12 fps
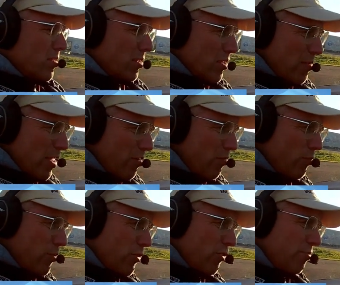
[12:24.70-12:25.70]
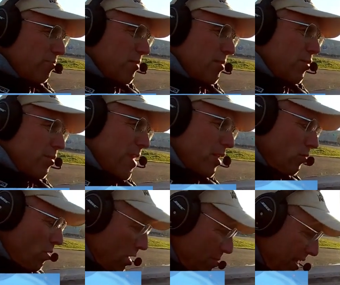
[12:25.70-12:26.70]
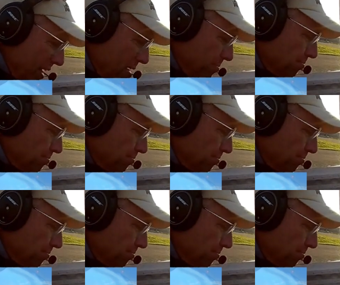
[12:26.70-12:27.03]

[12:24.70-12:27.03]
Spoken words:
So my governor works. Put it back to automatic.